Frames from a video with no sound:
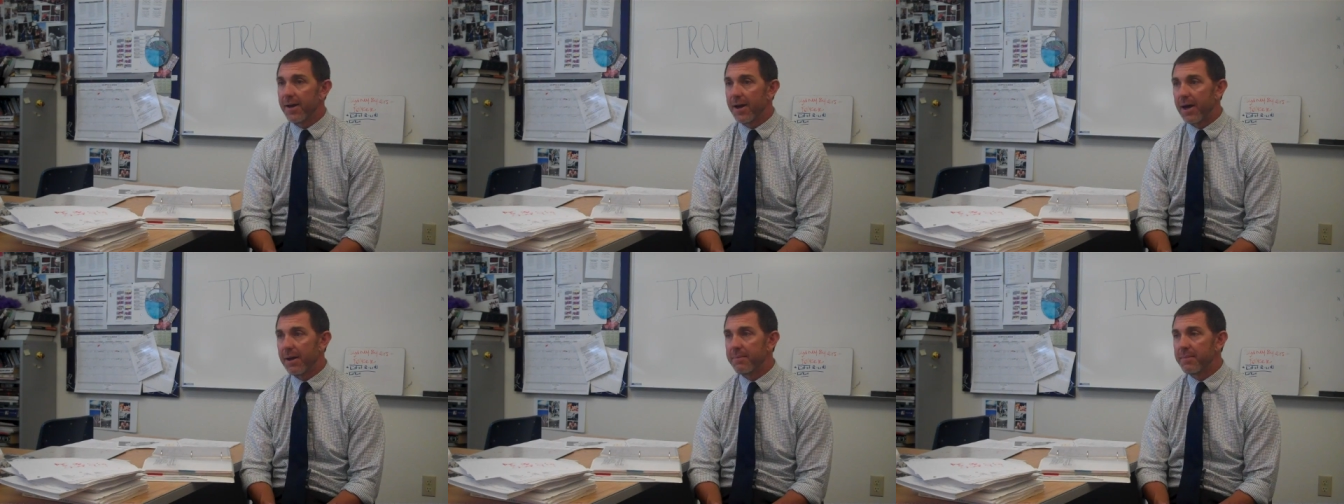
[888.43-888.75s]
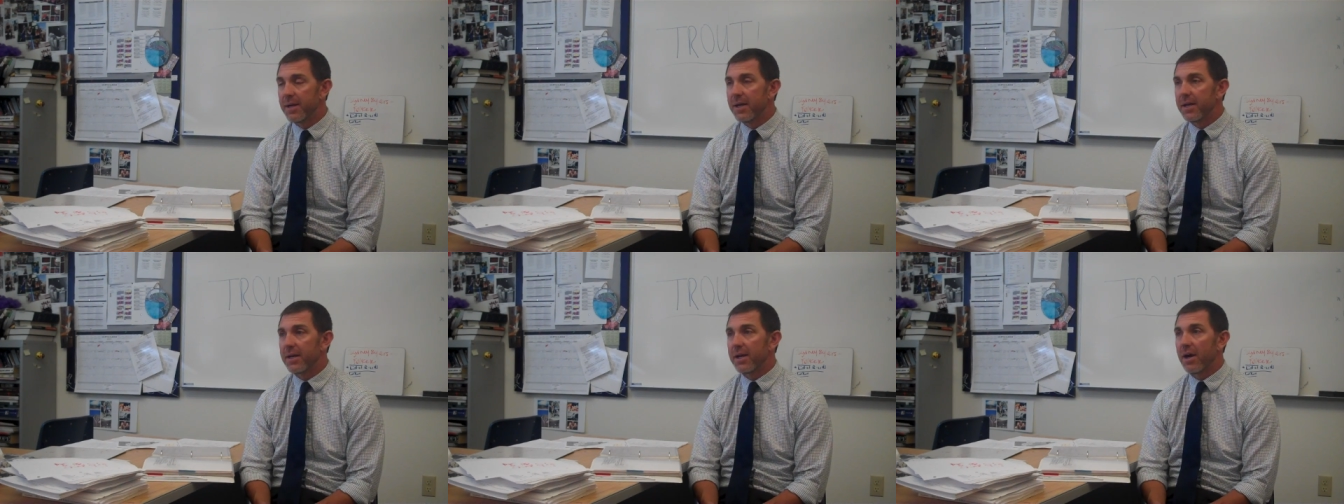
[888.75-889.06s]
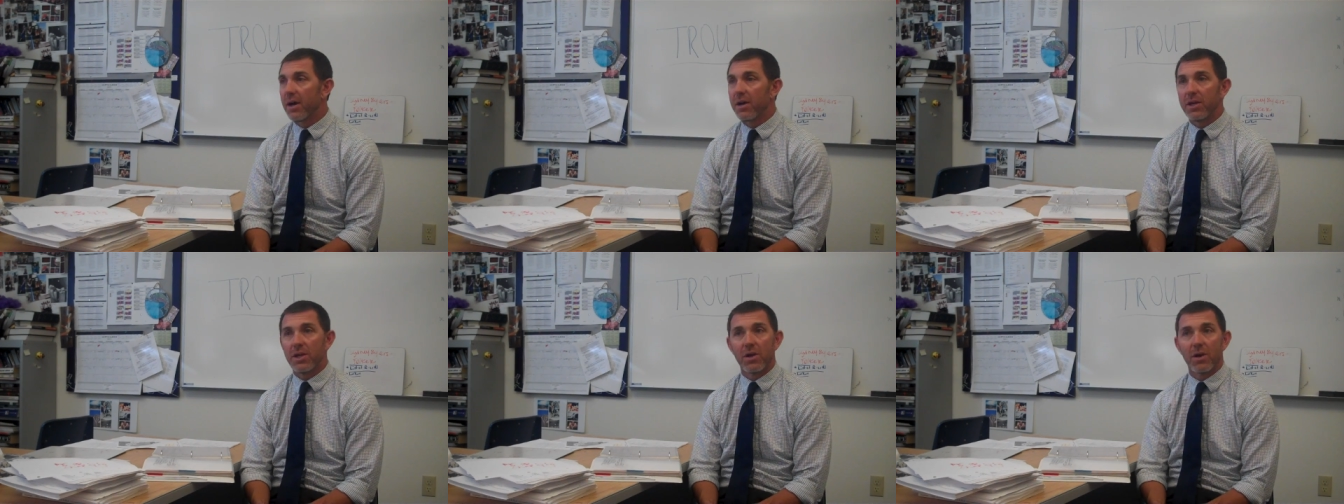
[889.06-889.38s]
Um,
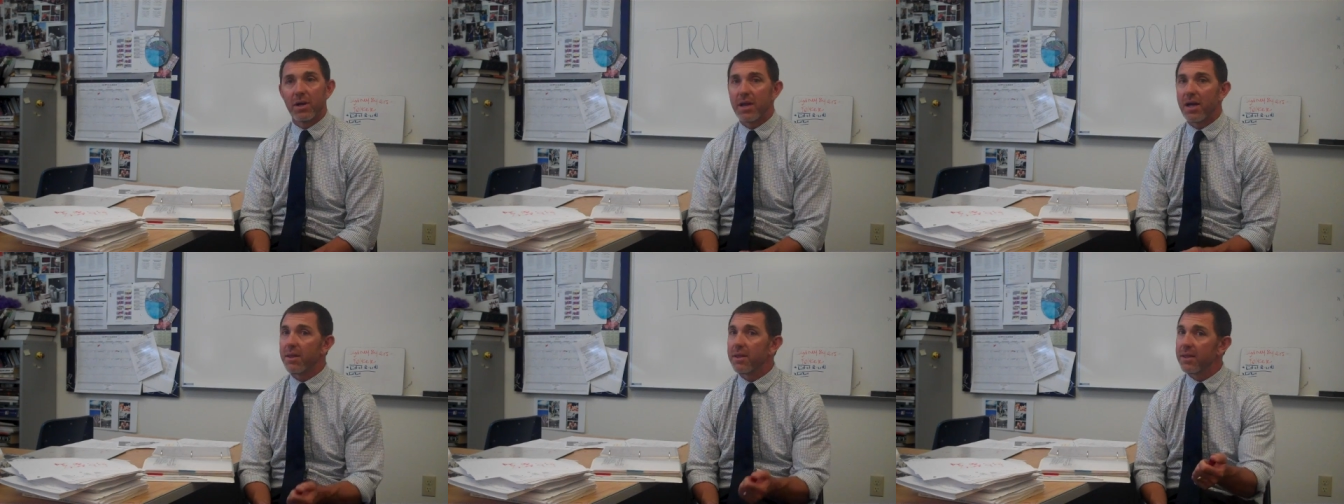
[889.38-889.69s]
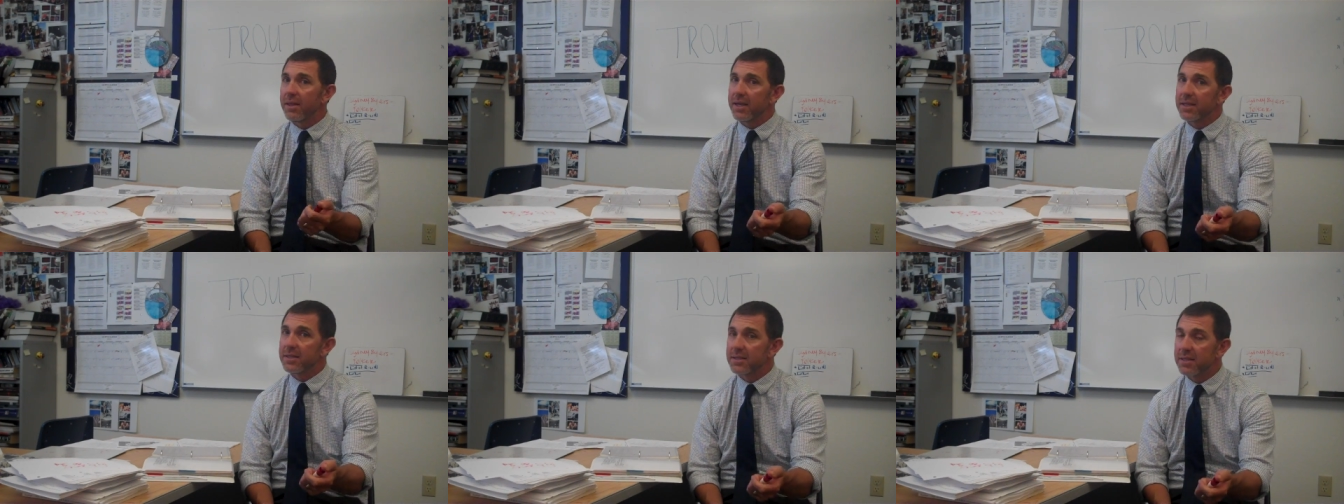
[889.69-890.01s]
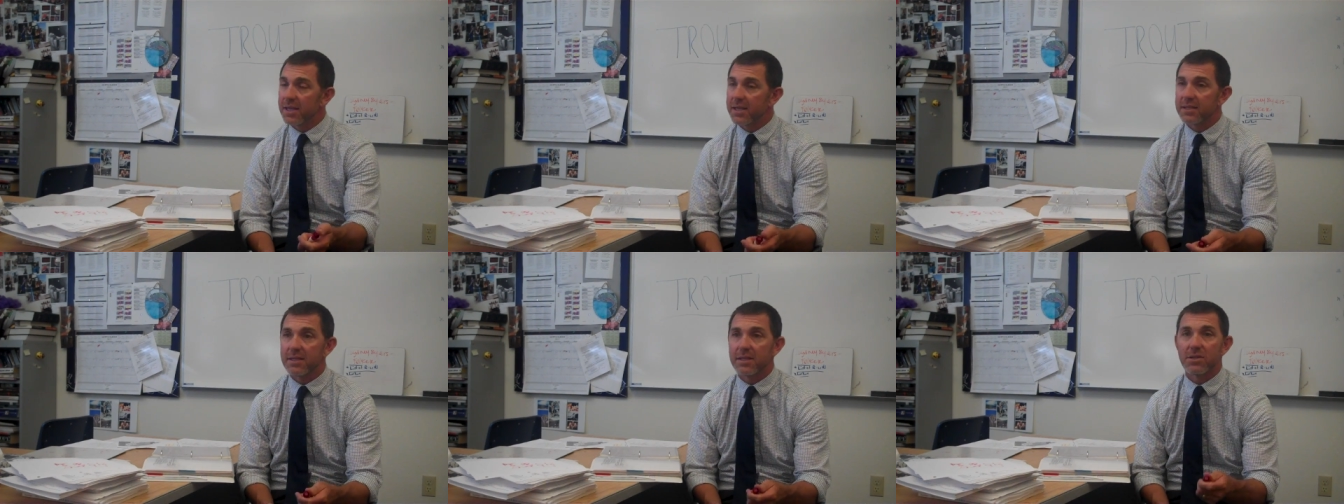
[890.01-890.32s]
now, you know, another thing is
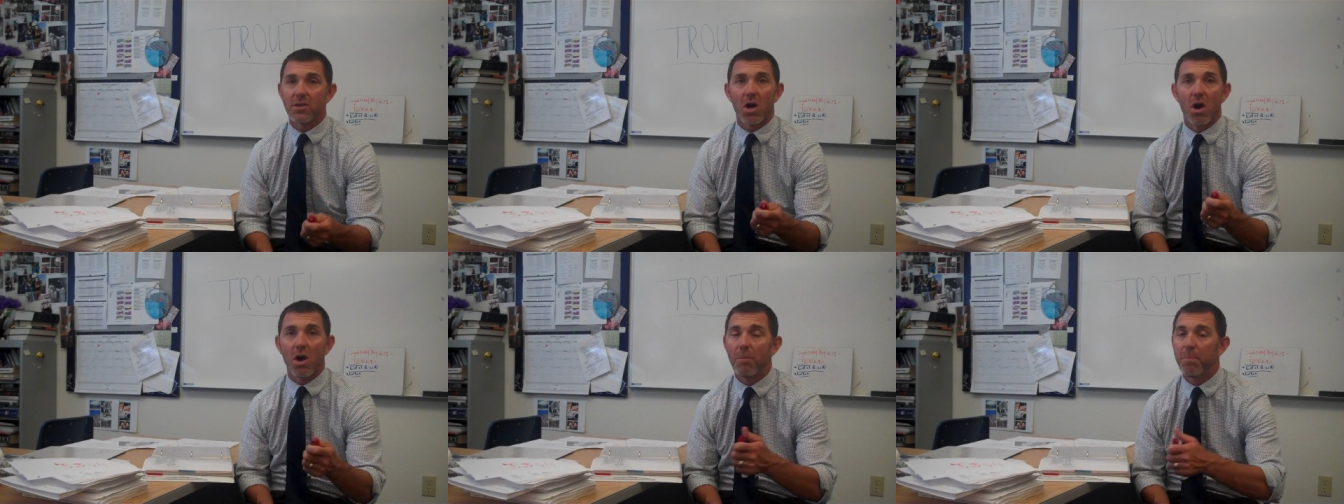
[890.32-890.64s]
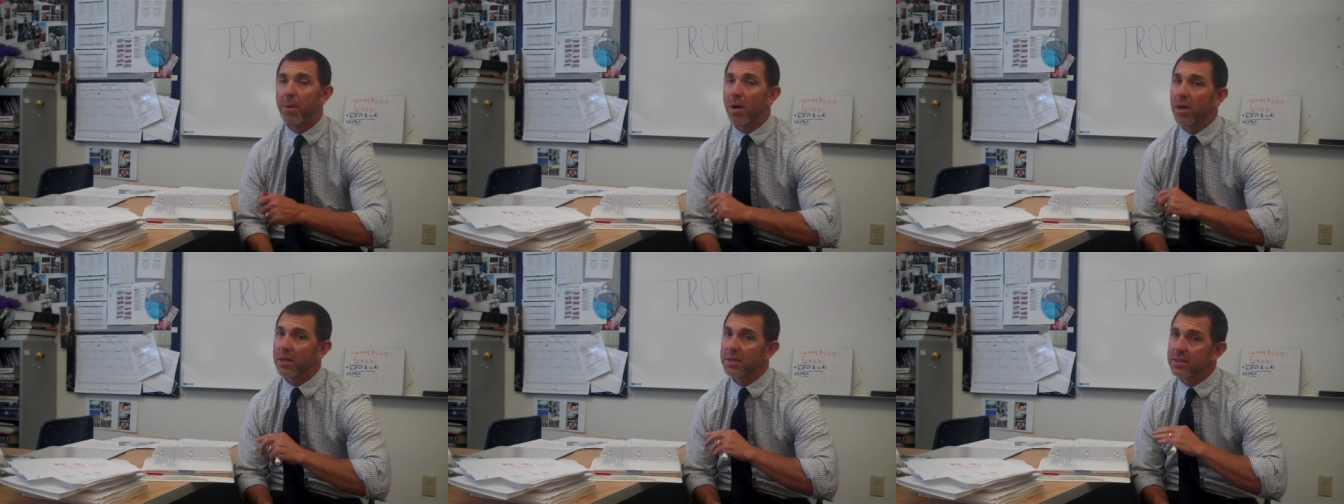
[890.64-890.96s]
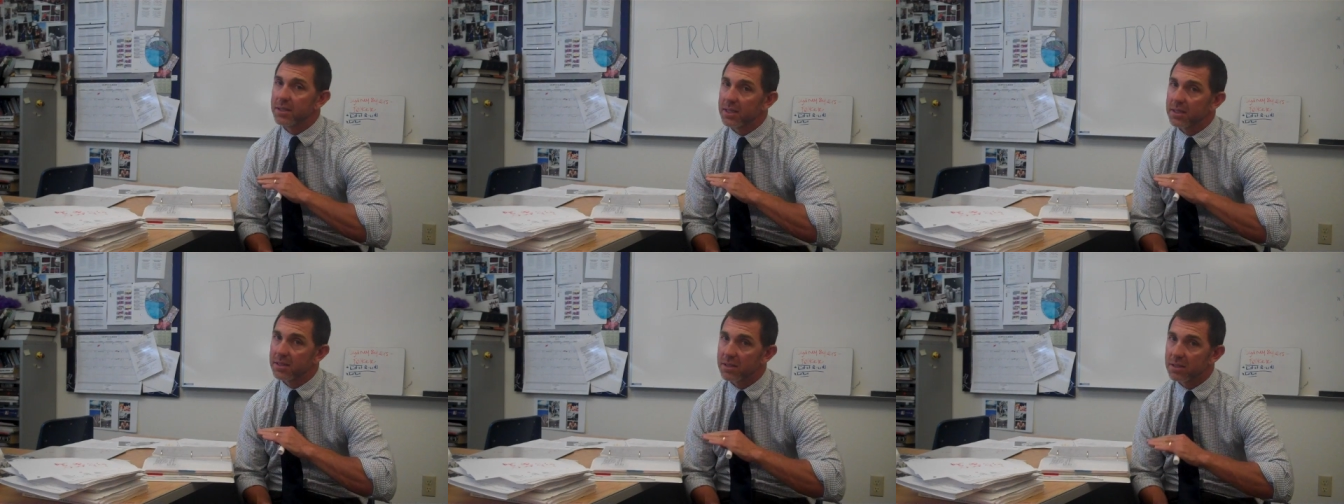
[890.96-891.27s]
this, is all
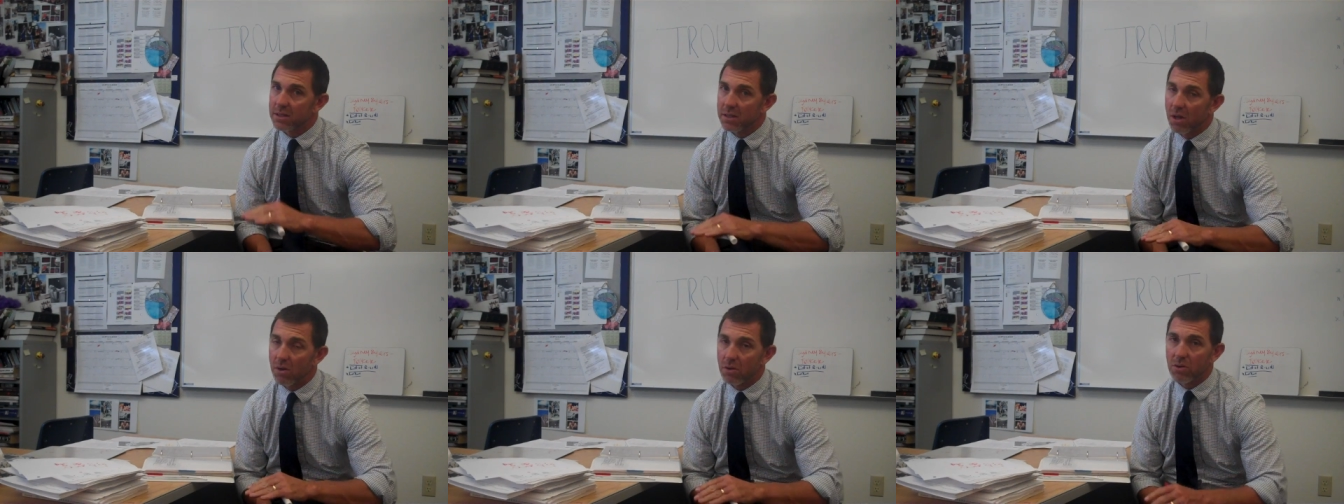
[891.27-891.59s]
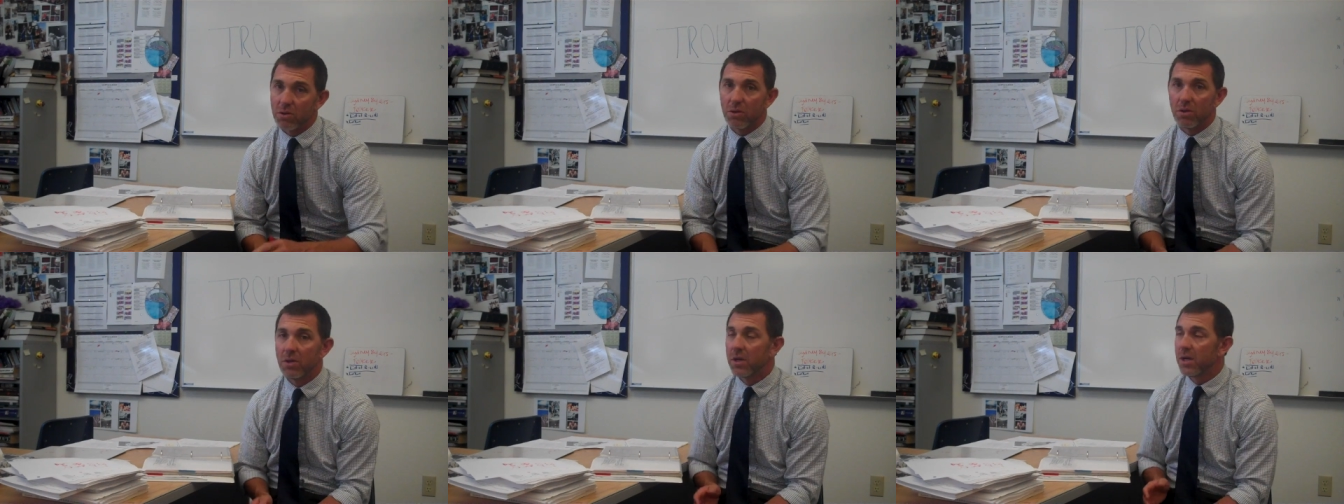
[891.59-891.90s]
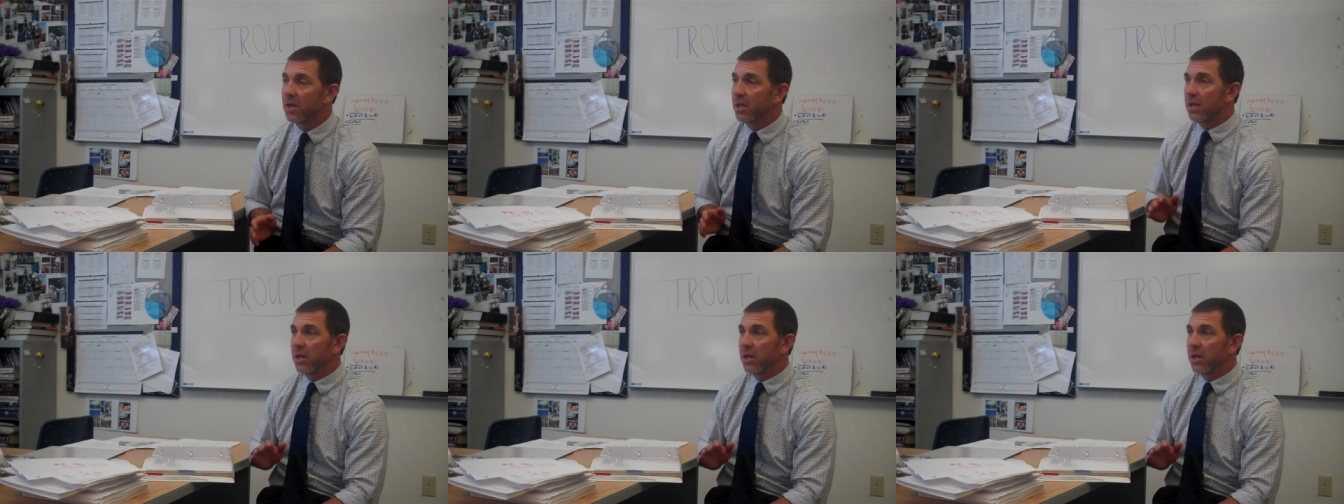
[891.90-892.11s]
politics is local.